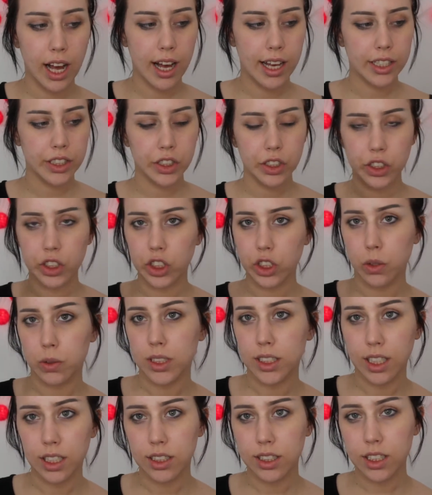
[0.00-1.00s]
eyes are so
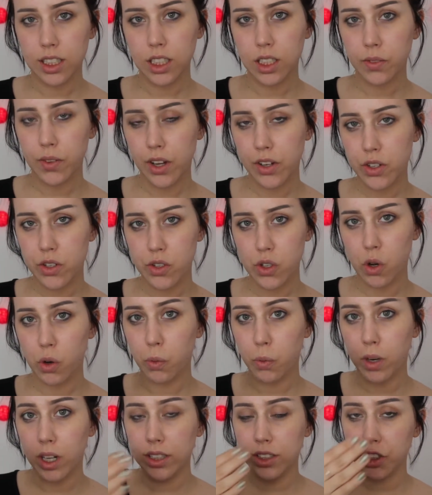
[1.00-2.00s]
sensitive and you
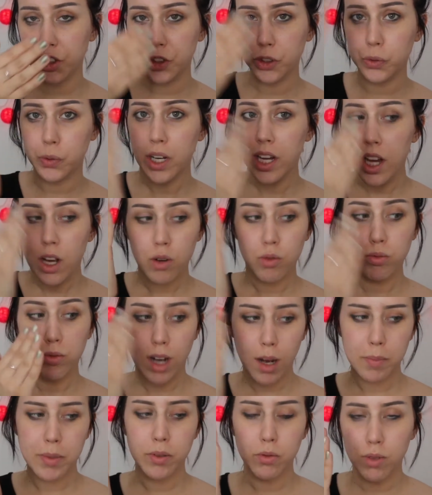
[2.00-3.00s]
don't want to
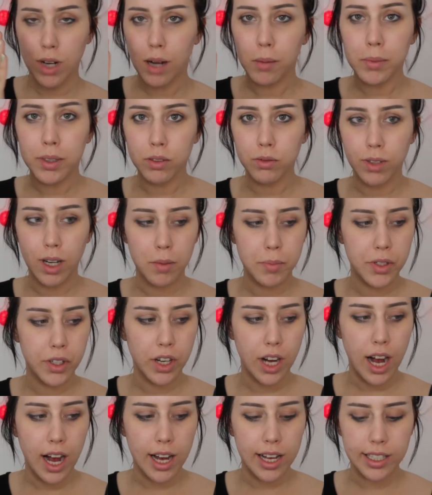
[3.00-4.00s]
rub and rub and rub
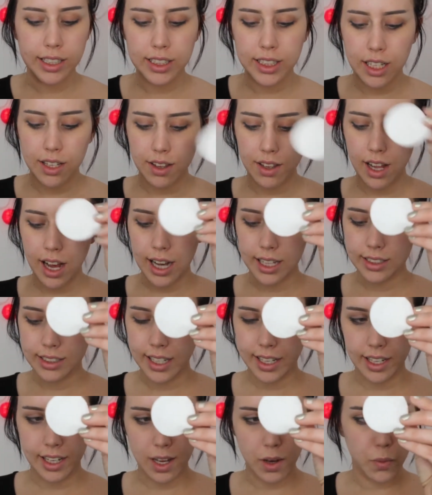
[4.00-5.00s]
your eyes, I
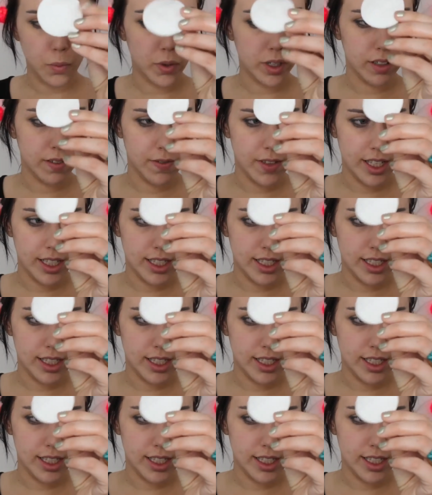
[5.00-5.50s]
take one of